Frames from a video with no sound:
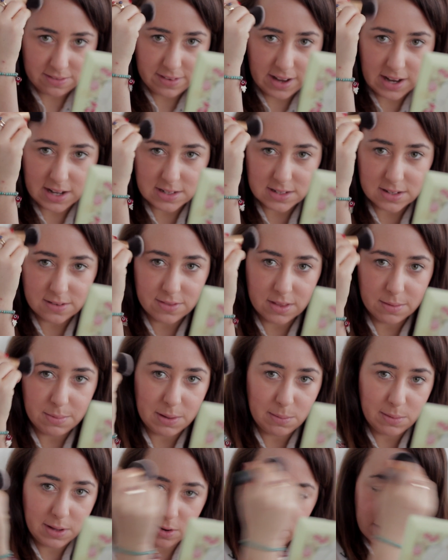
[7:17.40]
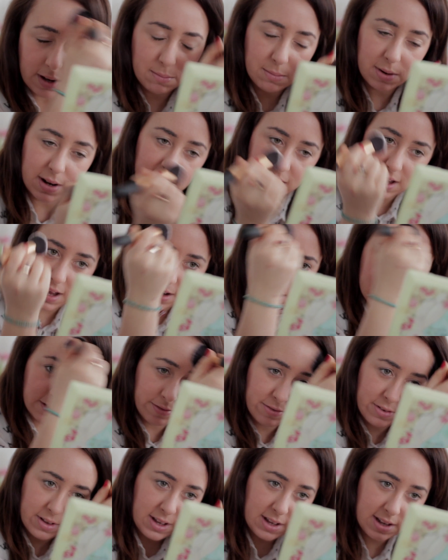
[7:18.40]
effect of the BB cream, but it kind
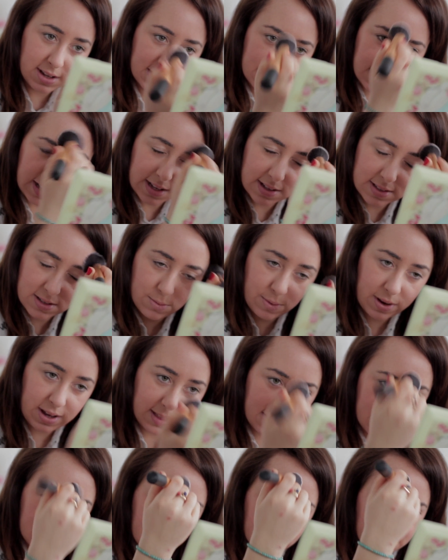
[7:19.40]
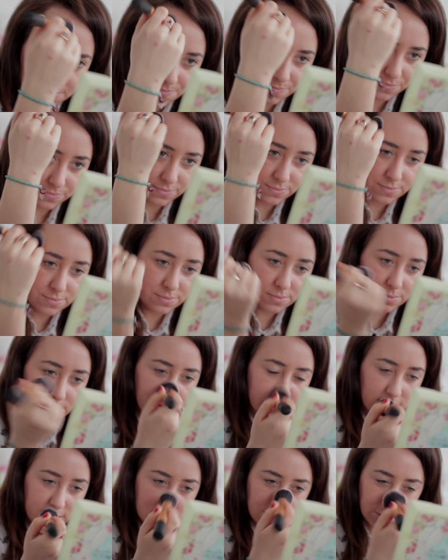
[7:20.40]
of takes away the
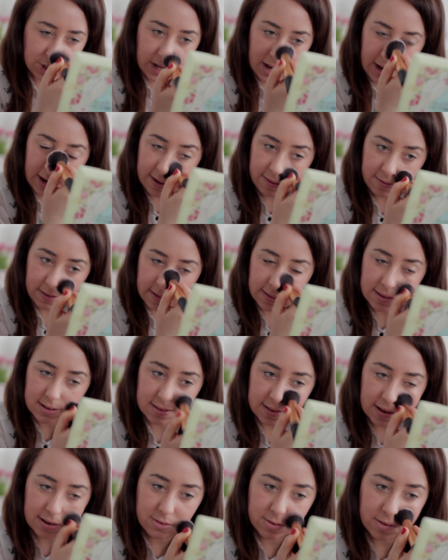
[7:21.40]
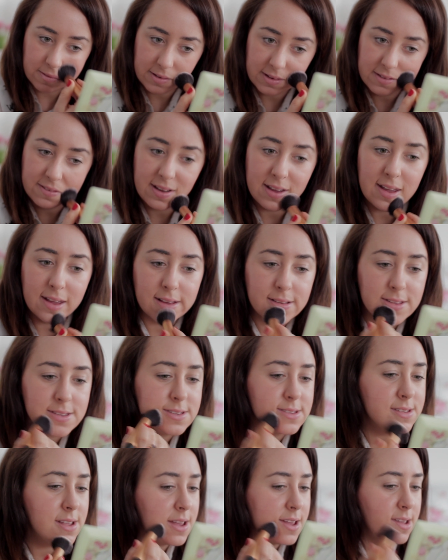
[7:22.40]
shine around the centre of your face
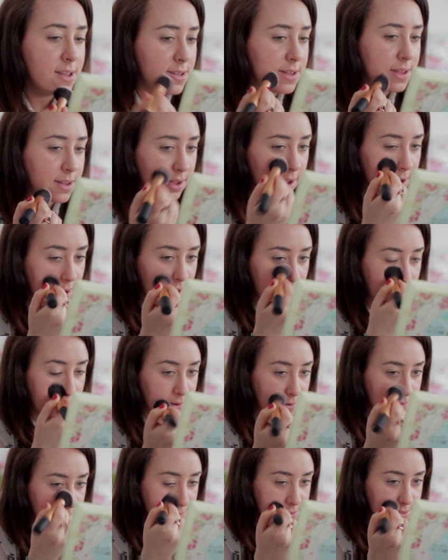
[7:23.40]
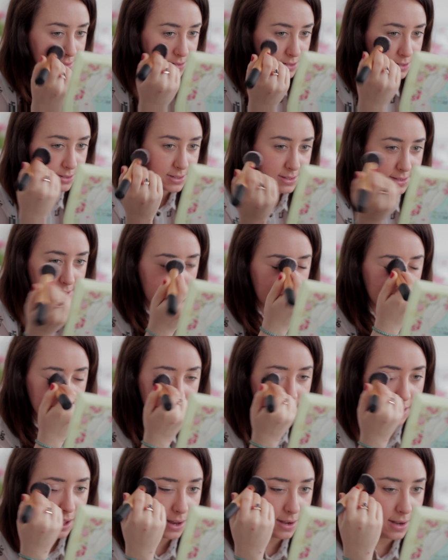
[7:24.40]
and just
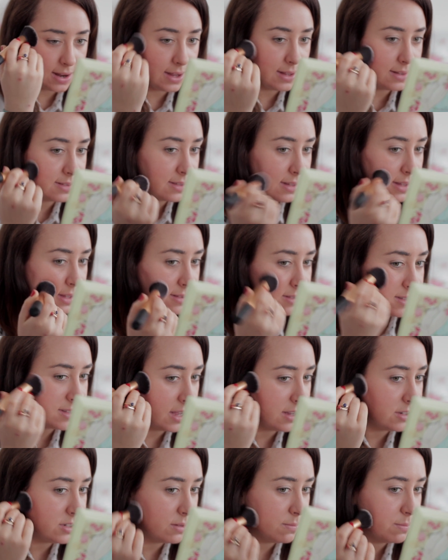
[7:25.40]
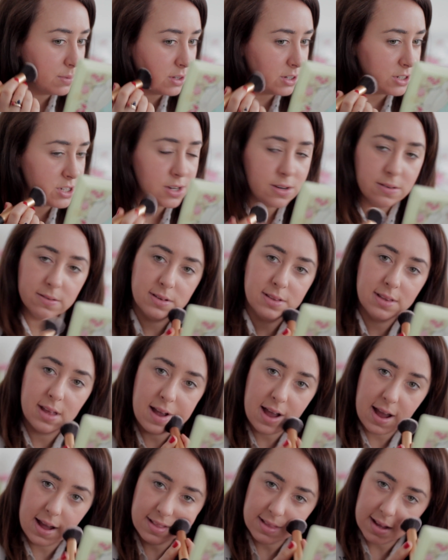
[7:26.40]
sets that nicely and sets your blusher and the
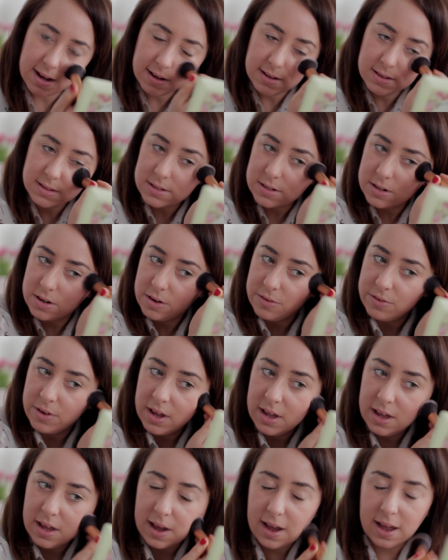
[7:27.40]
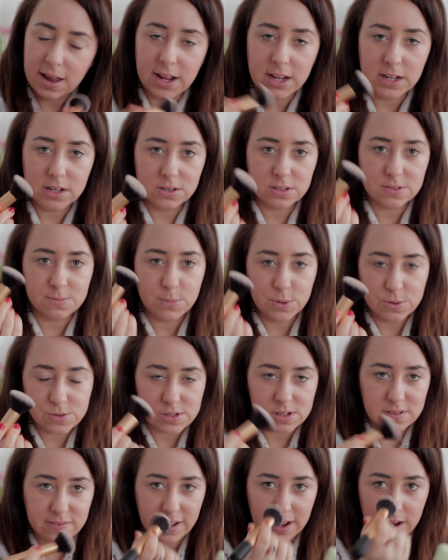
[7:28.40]
highlight and stuff. And I use
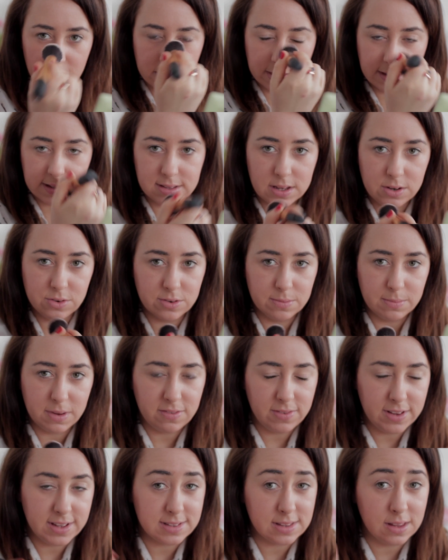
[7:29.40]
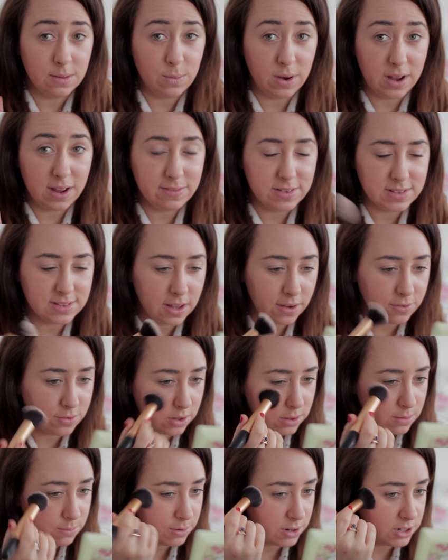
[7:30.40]
most of it on the centre of my face, and then whatever's left
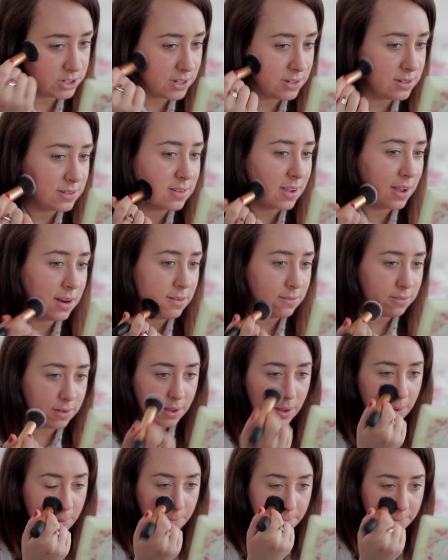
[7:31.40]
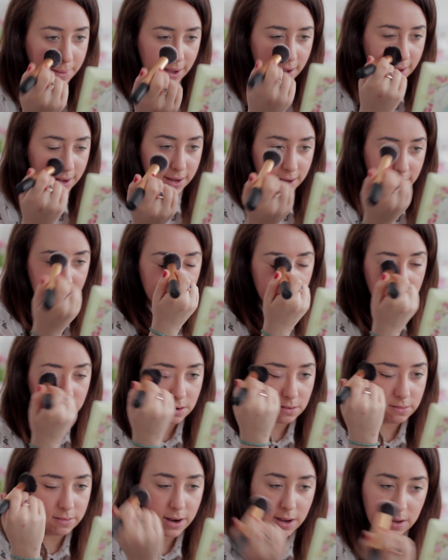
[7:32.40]
on the brush I just kind of pat in
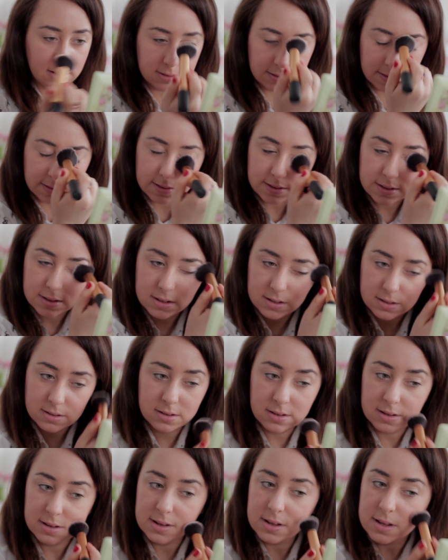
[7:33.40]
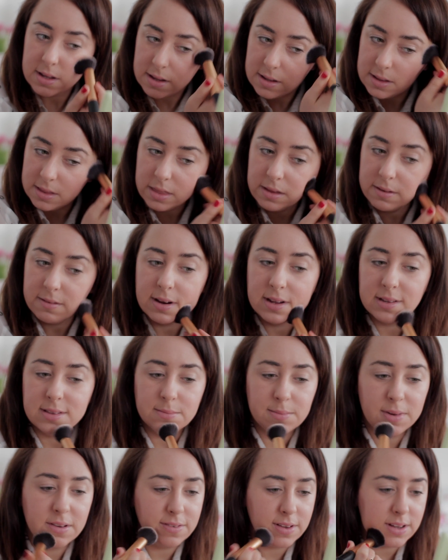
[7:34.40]
around the rest
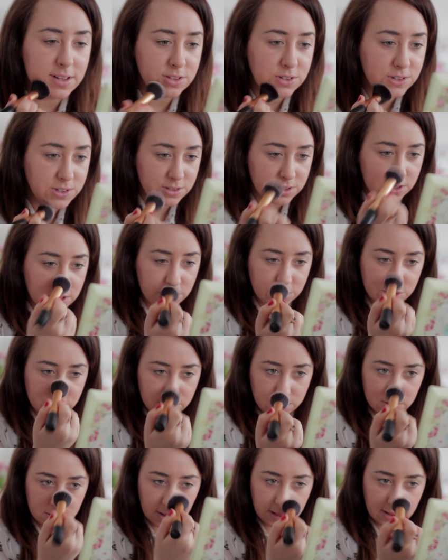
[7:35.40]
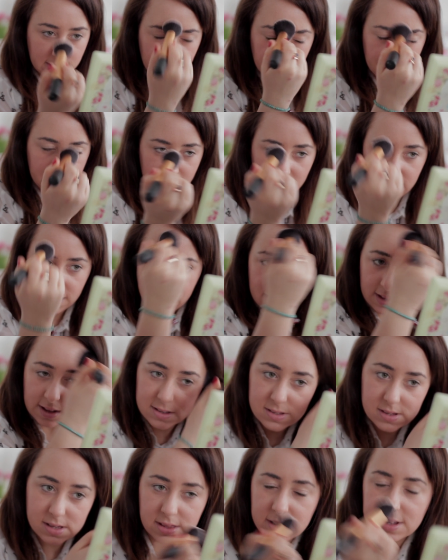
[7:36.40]
of my face just to control a little bit.
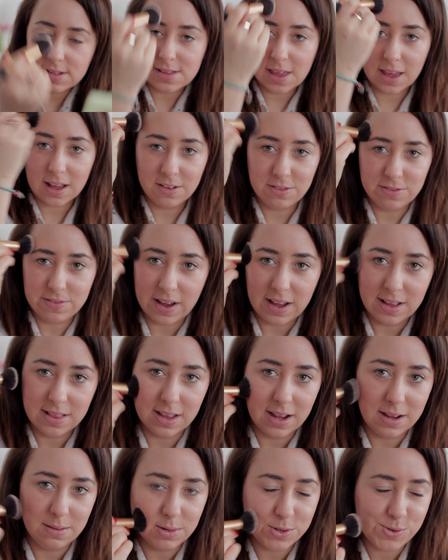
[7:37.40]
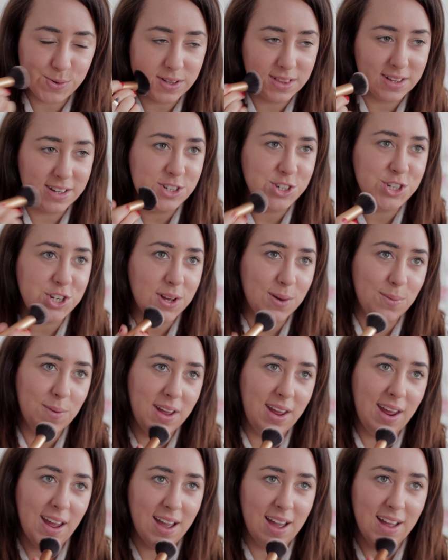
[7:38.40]
So there's like a fine line between like
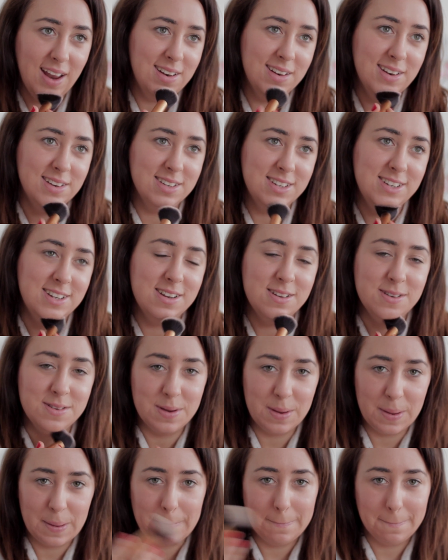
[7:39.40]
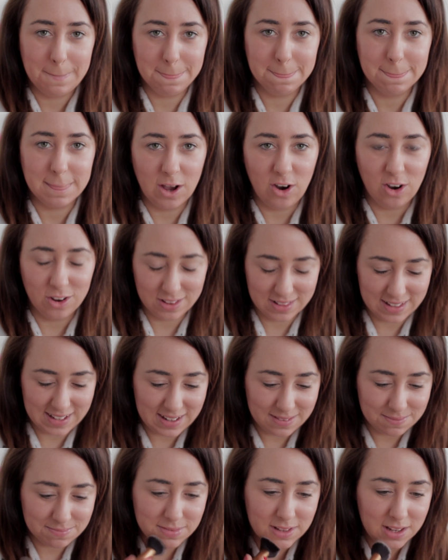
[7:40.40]
dewy and
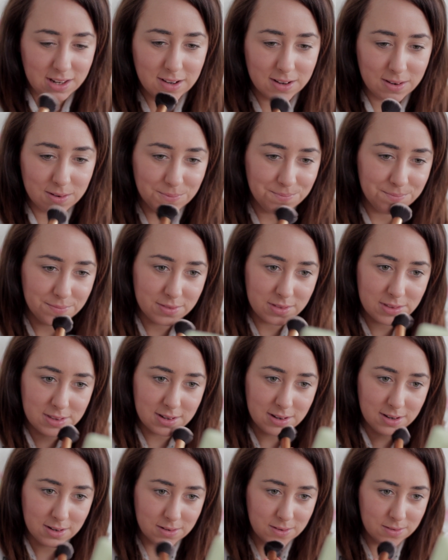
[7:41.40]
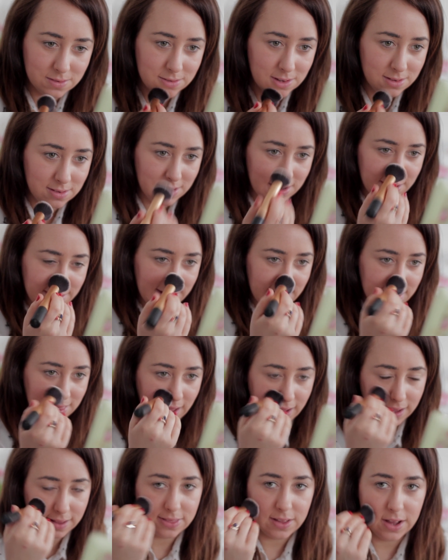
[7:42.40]
oily, you know, so I
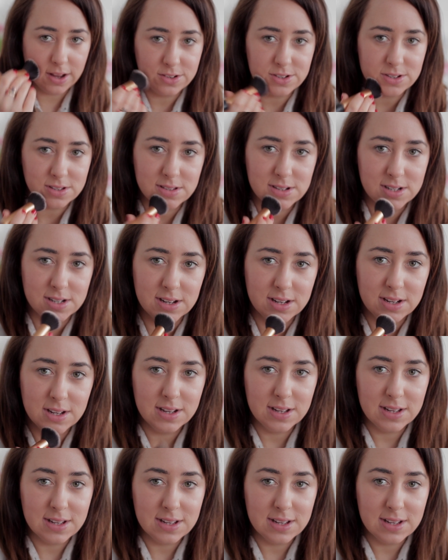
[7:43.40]
like that just to